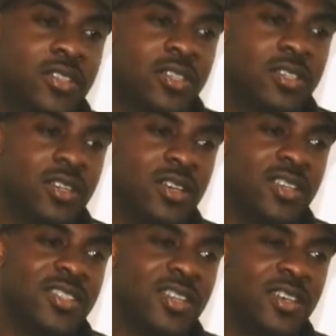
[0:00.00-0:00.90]
he's
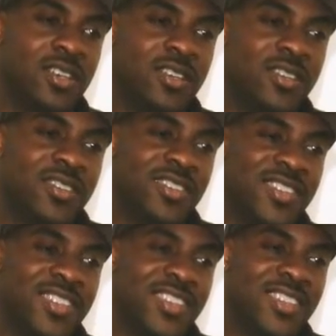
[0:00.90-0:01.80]

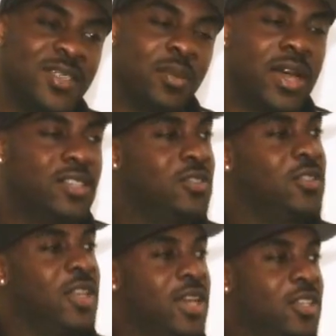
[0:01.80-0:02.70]
a manager of
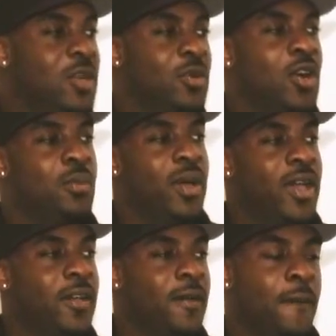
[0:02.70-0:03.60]
the nightclub called
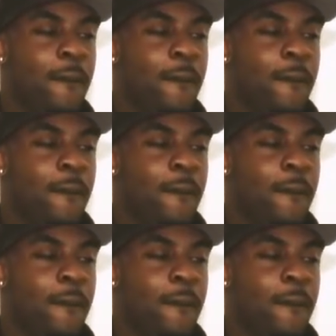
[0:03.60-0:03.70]
Bang.